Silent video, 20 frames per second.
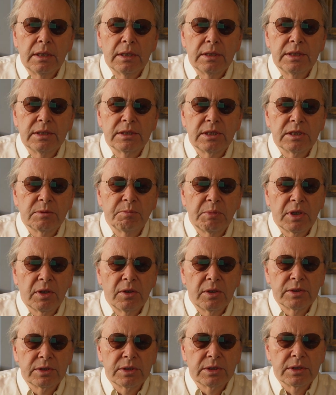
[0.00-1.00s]
This is
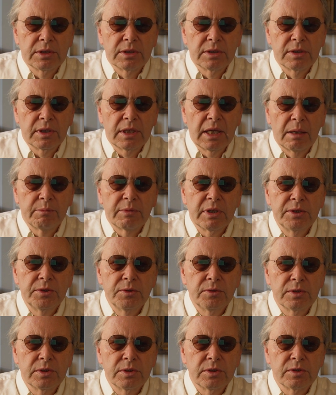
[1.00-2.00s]
because the camera
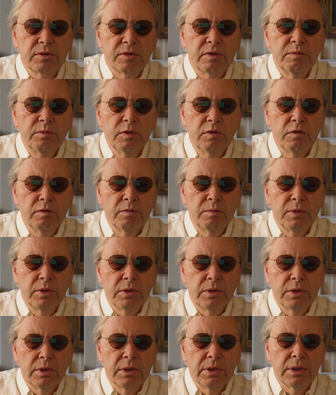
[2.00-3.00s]
uses
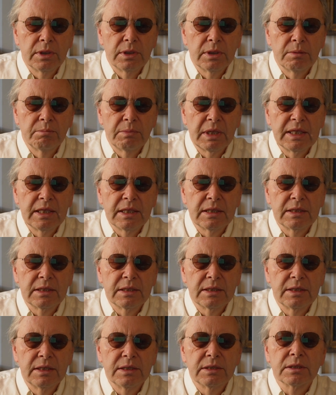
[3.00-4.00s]
removable magnetic
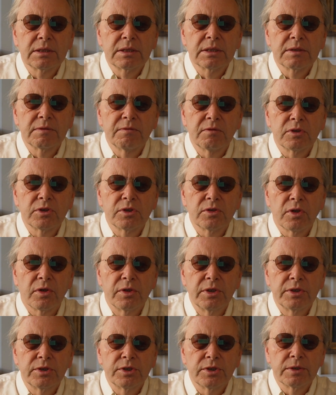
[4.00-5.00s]
disks for
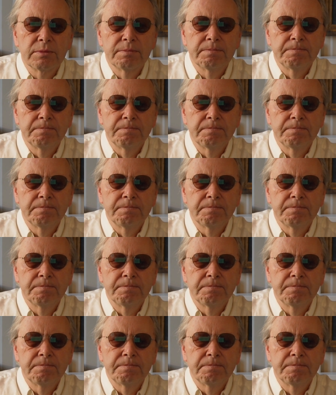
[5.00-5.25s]
storage.